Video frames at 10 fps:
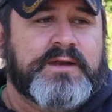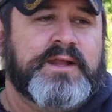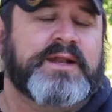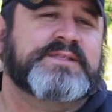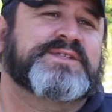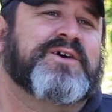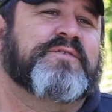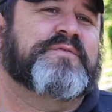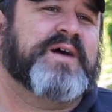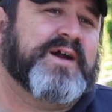Now let's
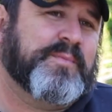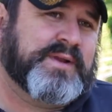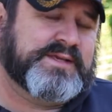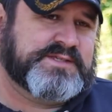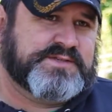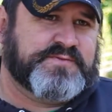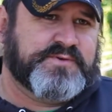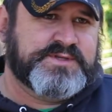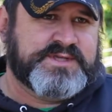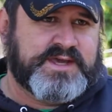talk fireplaces
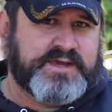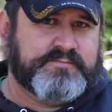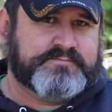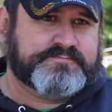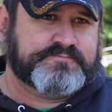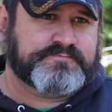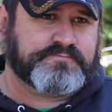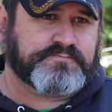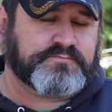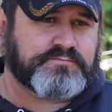for a second.
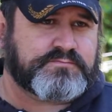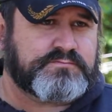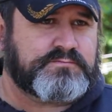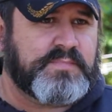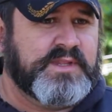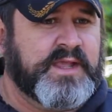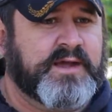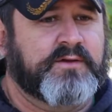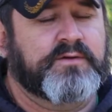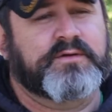
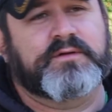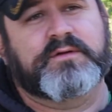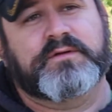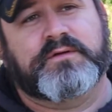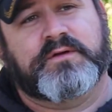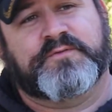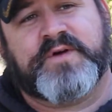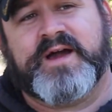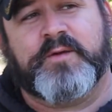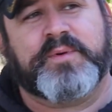Now, a
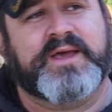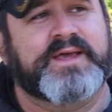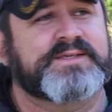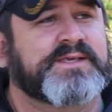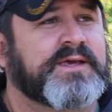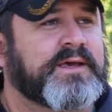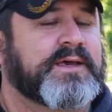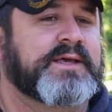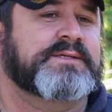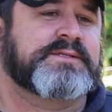fireplace
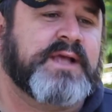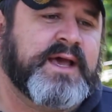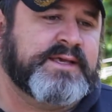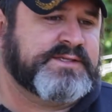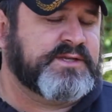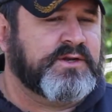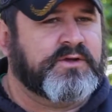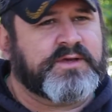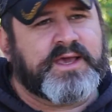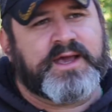is nice to
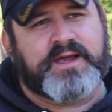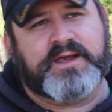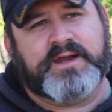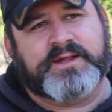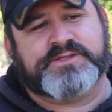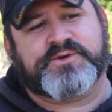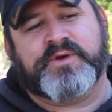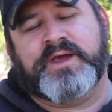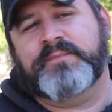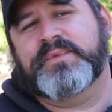look at and it's
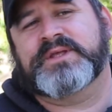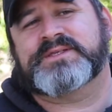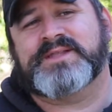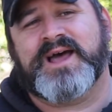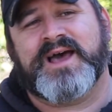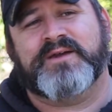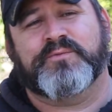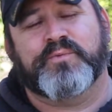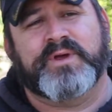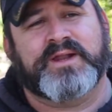great, but it's not
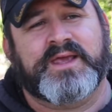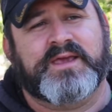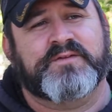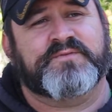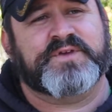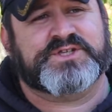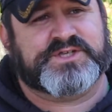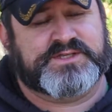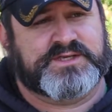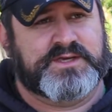really efficient.